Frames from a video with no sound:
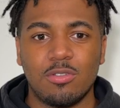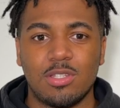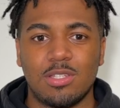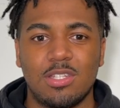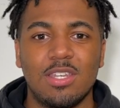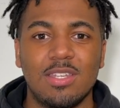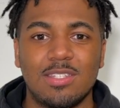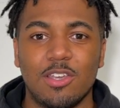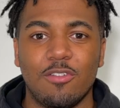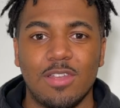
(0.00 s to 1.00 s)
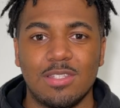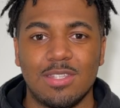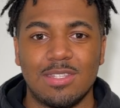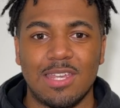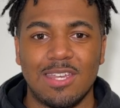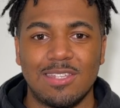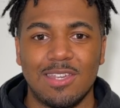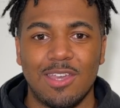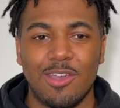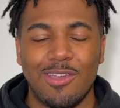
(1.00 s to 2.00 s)
turns to his servants and
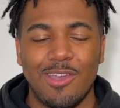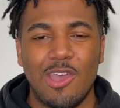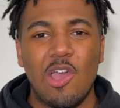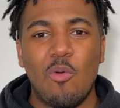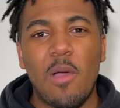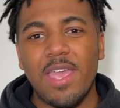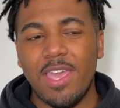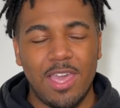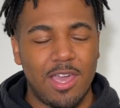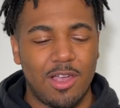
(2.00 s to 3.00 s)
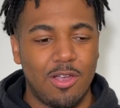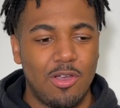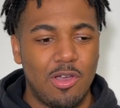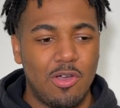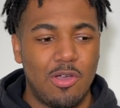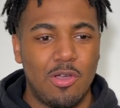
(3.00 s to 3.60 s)
says, wait here